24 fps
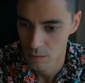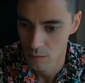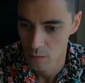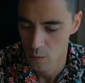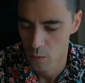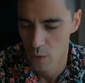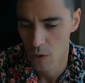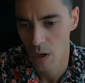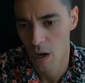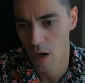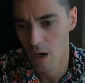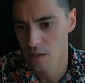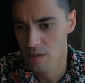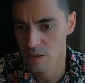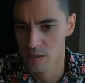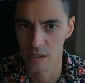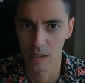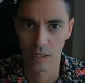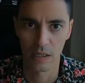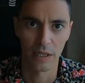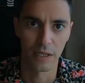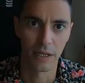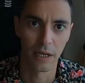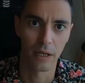we're
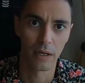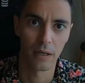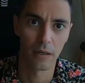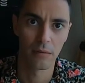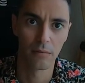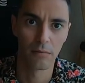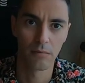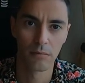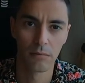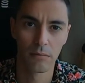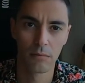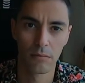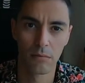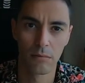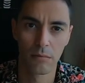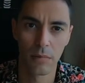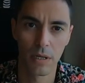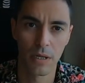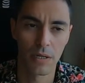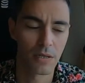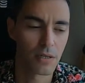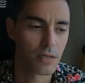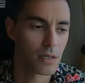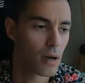oscillating.
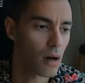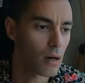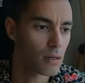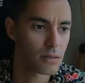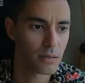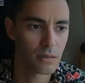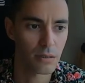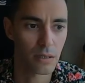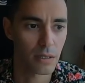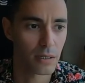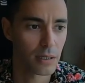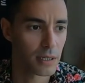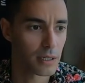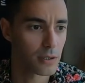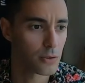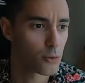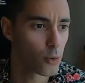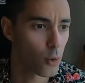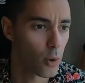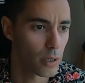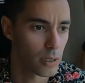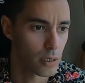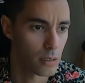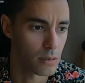It's the oscillating
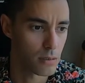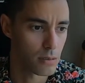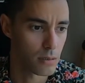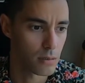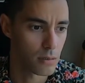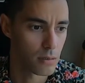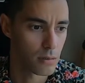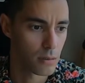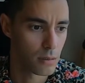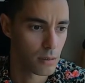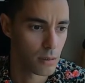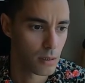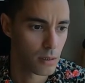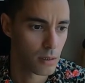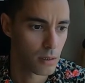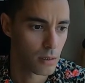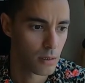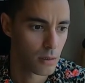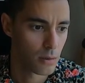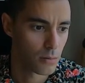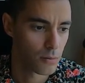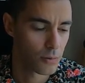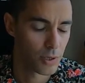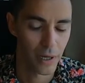20s.
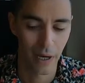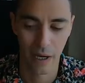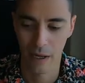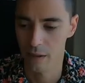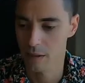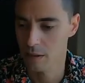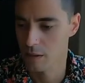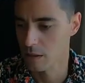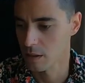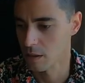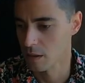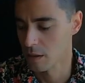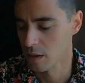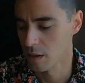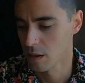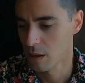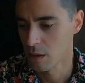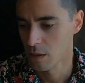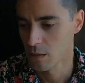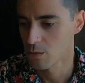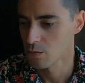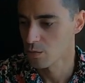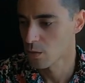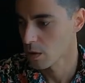We had the
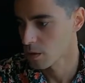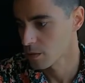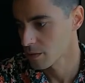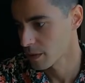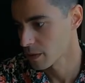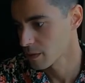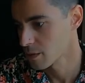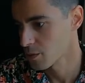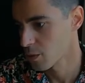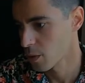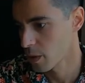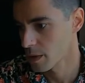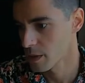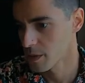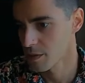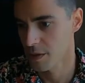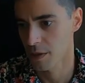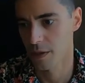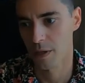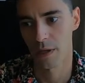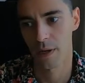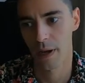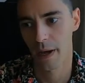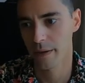roaring 20s
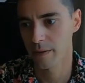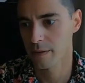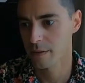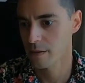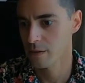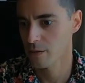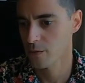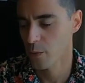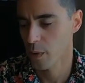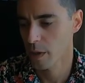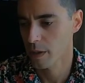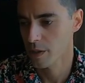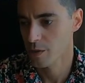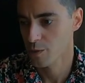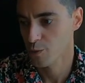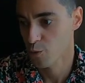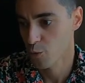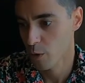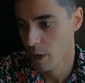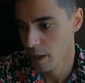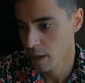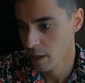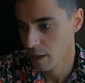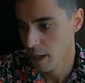in the 1920s.
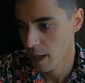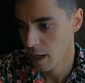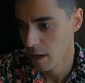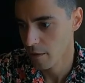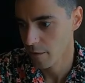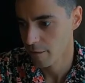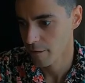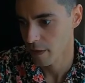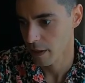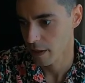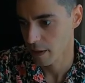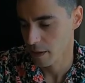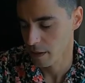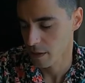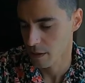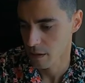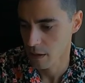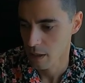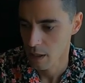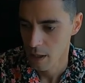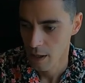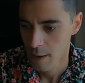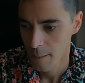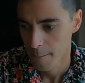Right now, if I can
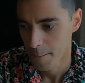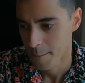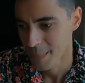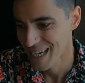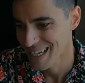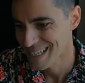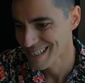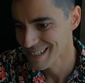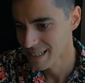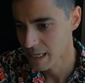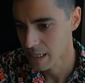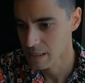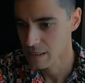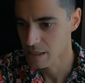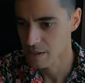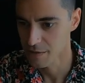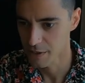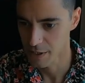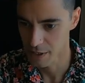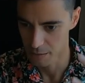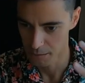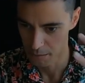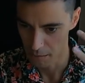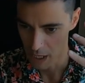make sense of
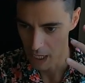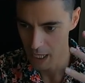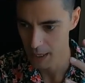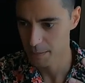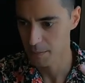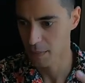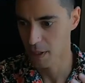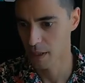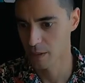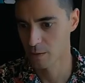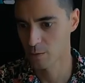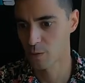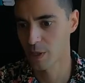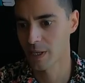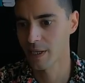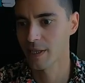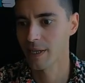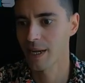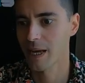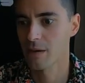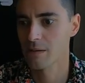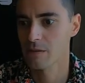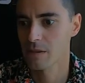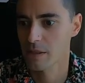it in my mind, right
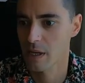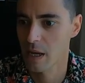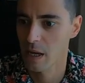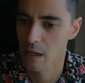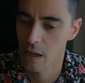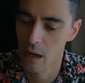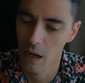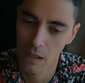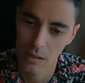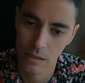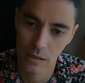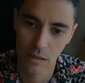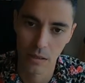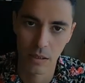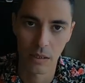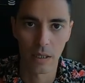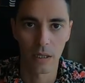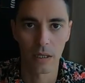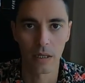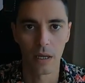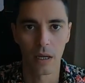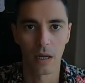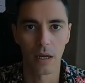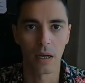now is that
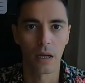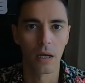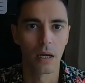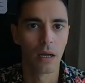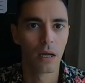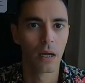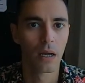oscillating